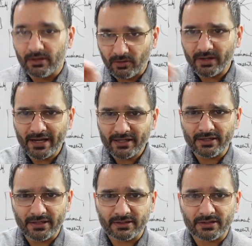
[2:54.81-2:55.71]
Not that he
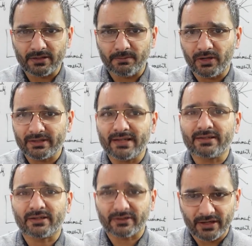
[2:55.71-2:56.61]
didn't apologize,
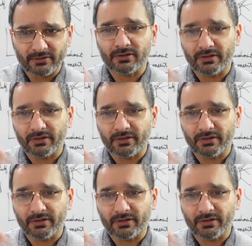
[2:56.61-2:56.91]
etc.